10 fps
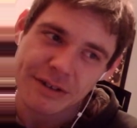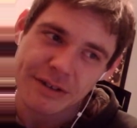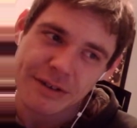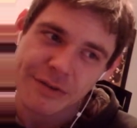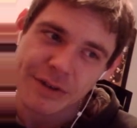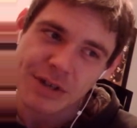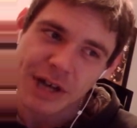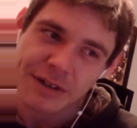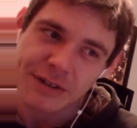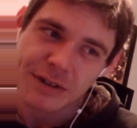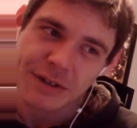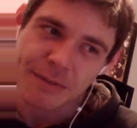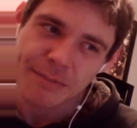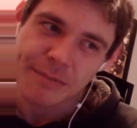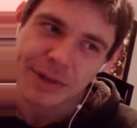the tags to the
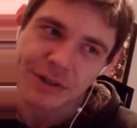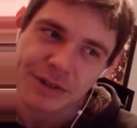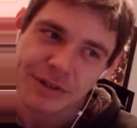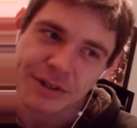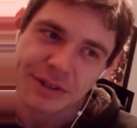punchlines.